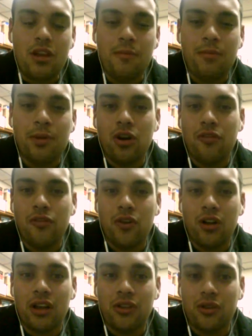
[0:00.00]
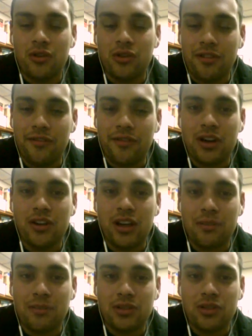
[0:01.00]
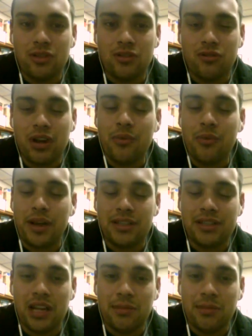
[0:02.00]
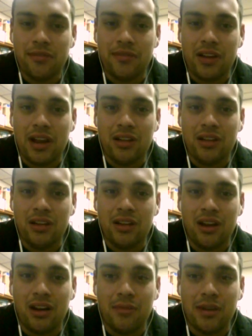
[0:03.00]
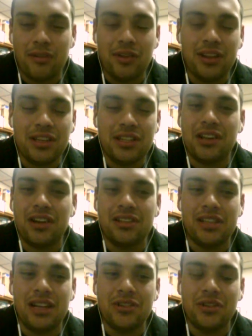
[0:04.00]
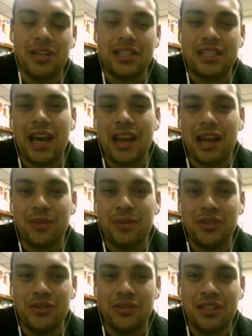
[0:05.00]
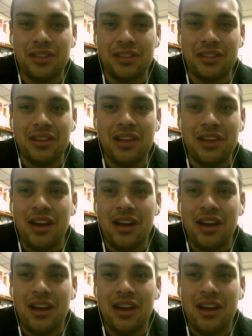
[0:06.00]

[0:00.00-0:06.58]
But overall, I thought it was a very good episode. Great way to set up the finale. It really sucks that it's only a 10-episode season.